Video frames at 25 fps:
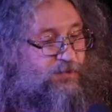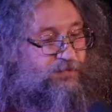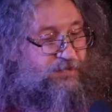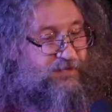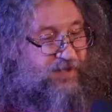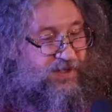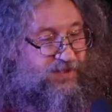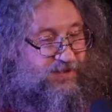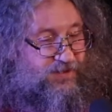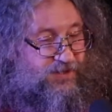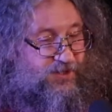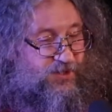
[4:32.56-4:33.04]

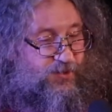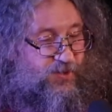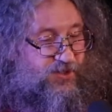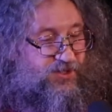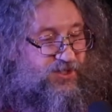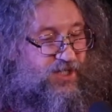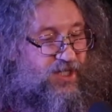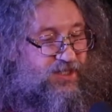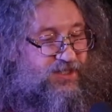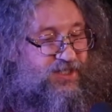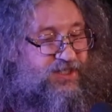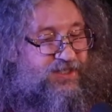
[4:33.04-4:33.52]
funds were
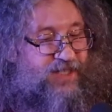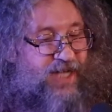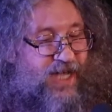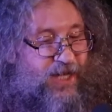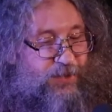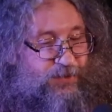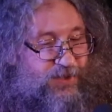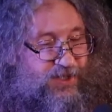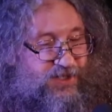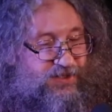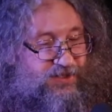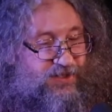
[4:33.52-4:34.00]
sucked
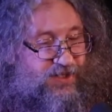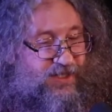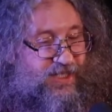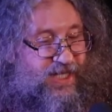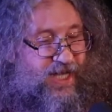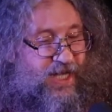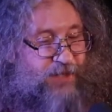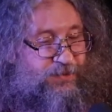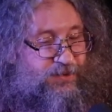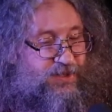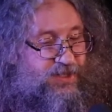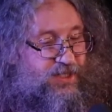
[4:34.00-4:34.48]
down into the
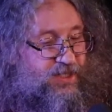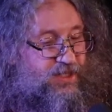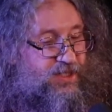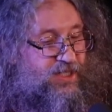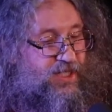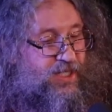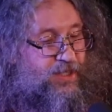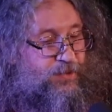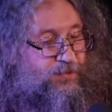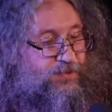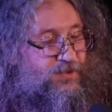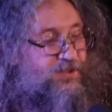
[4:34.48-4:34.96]
county
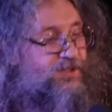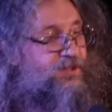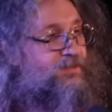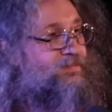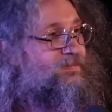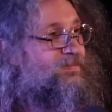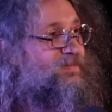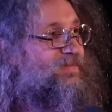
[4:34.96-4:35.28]
accounts.